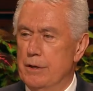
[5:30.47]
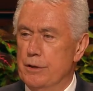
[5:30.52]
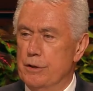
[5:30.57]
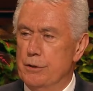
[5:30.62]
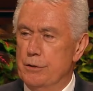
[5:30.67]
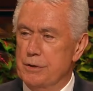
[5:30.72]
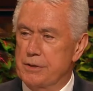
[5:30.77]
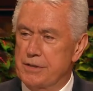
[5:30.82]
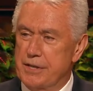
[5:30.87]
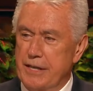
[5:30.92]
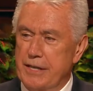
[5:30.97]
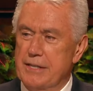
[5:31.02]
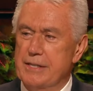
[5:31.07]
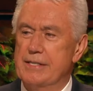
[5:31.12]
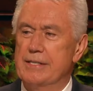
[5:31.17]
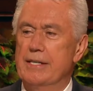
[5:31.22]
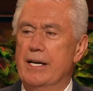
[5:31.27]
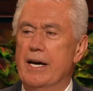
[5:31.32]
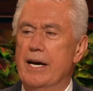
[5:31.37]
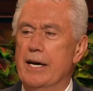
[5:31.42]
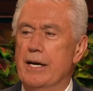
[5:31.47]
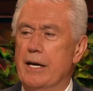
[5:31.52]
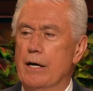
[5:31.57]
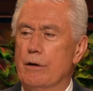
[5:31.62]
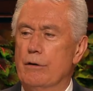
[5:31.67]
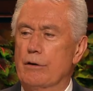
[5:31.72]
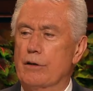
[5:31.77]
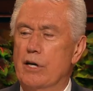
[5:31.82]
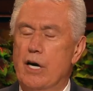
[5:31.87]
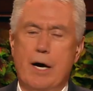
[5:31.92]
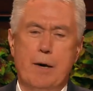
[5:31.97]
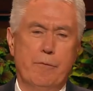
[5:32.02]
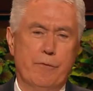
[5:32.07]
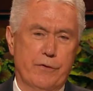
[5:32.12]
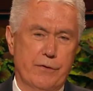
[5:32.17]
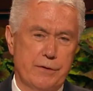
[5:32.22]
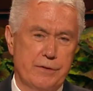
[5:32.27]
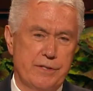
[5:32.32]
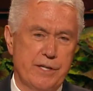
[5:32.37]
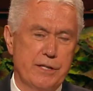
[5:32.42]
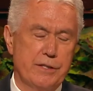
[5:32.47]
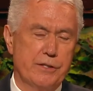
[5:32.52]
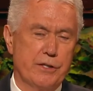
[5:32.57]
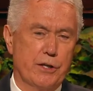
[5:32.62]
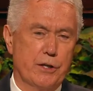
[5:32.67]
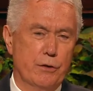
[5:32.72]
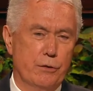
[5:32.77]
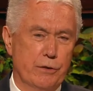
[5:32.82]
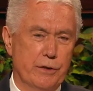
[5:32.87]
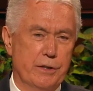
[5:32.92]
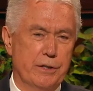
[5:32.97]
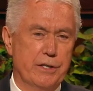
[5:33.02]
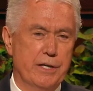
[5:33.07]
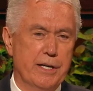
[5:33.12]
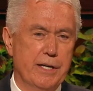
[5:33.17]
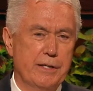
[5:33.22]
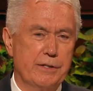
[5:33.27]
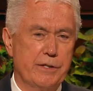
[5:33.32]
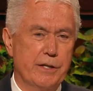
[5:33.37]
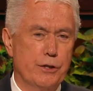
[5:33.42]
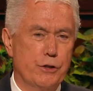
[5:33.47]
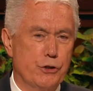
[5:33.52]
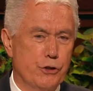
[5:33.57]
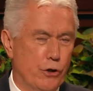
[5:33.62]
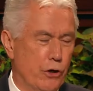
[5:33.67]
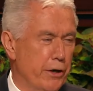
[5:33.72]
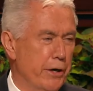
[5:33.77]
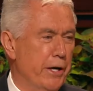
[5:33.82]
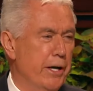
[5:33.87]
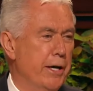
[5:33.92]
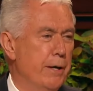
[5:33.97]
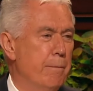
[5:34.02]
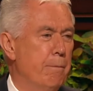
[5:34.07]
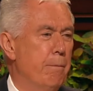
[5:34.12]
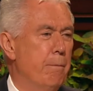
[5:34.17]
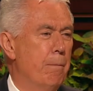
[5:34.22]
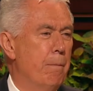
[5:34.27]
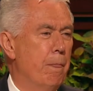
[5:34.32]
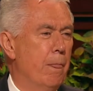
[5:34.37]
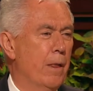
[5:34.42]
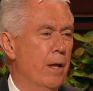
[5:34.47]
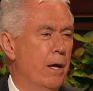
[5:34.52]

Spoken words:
to set aside our comforts and securities and join him